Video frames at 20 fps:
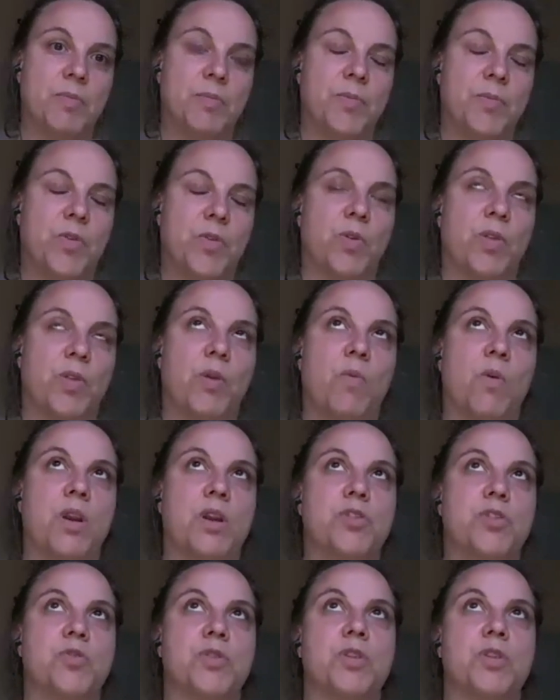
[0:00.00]
or that one
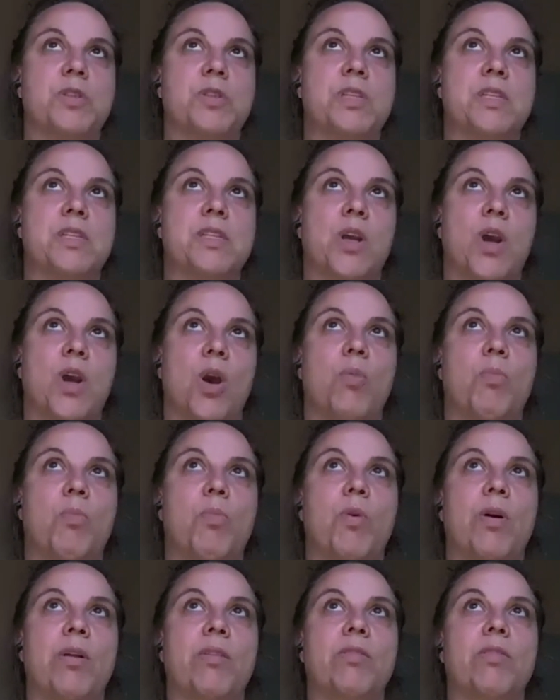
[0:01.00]
introduces to
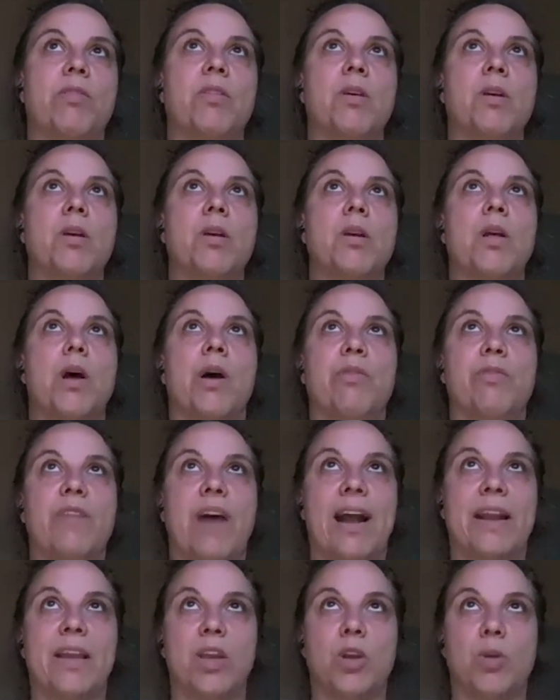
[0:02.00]
cope with a
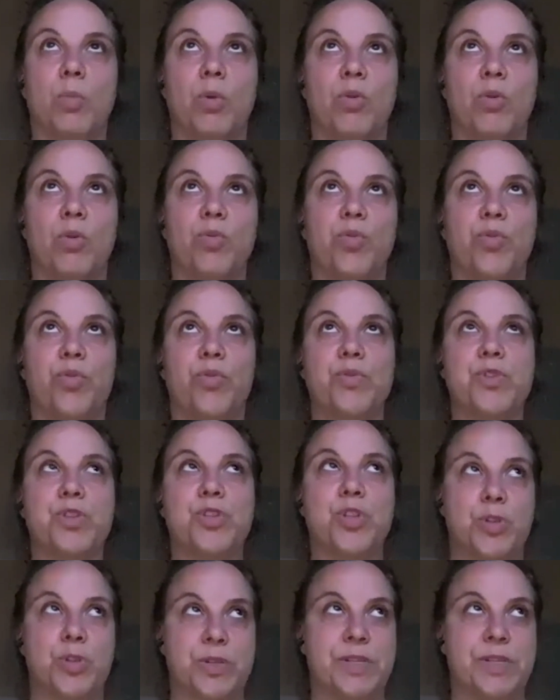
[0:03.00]
vacuum of
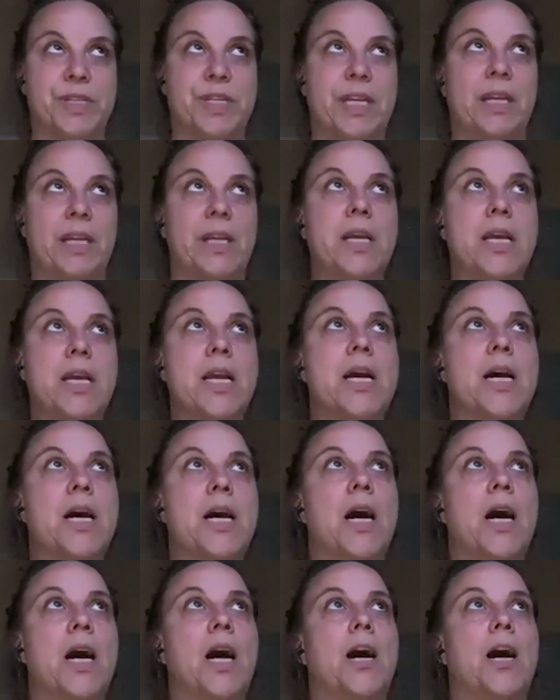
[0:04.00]
certainty.
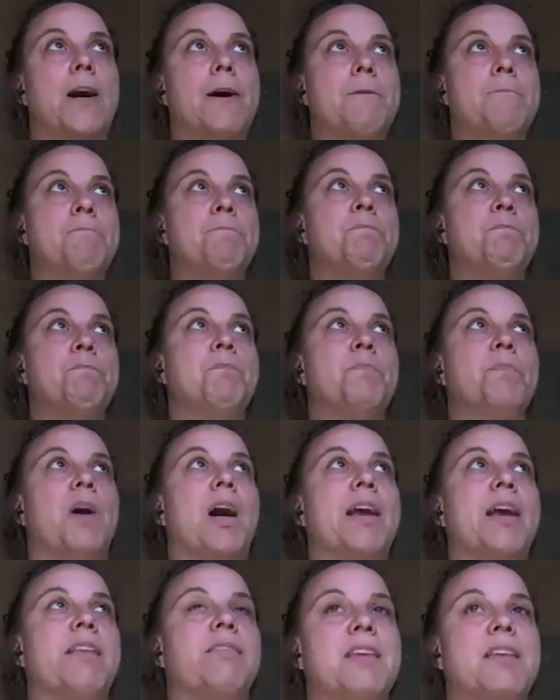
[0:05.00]

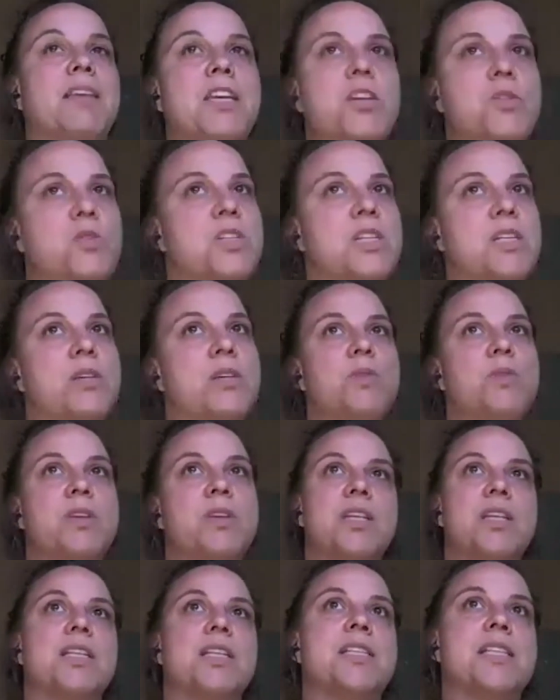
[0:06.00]
I think you deal with
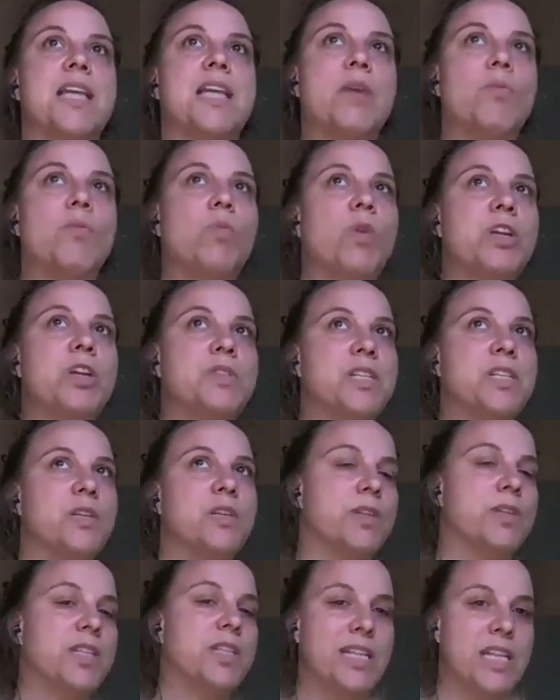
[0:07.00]
it the same way you deal
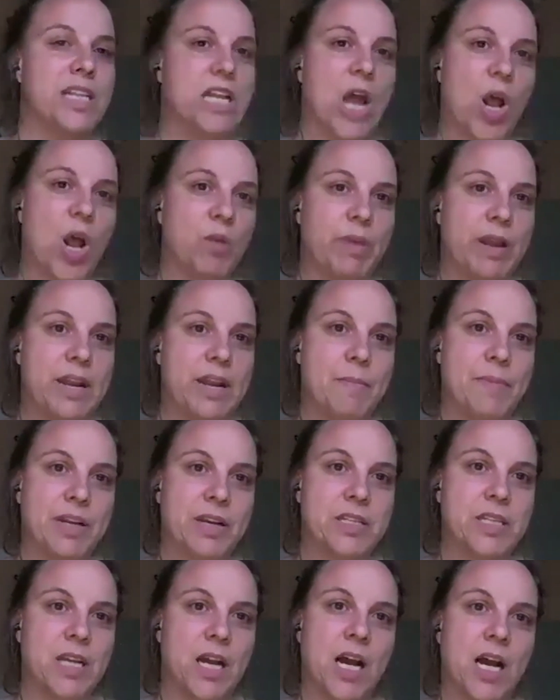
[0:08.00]
with it in
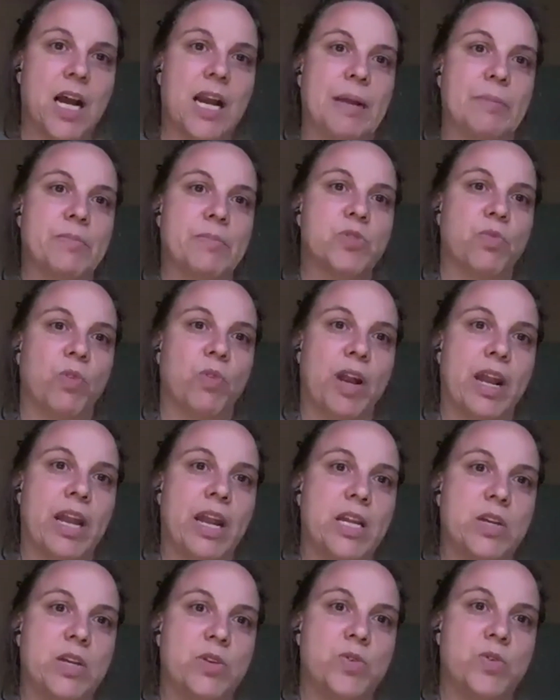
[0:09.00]
non-pandemic times,
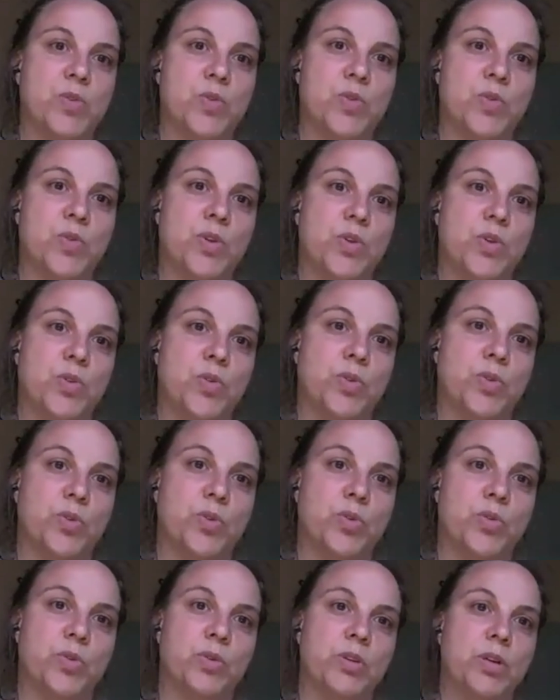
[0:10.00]
right?
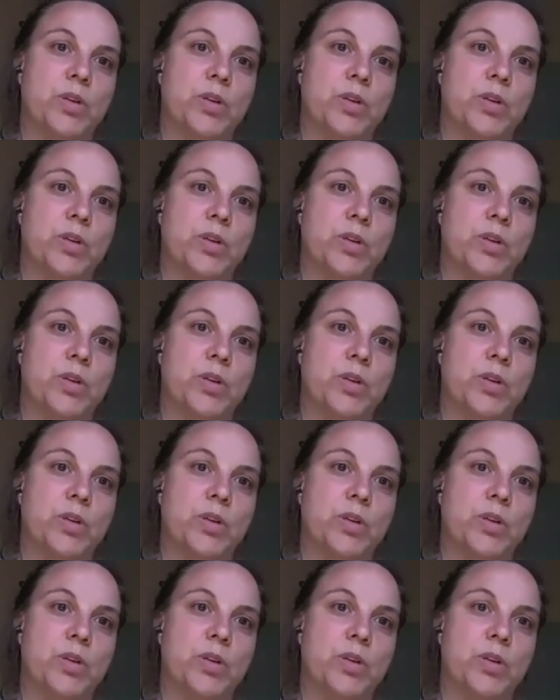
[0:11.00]
You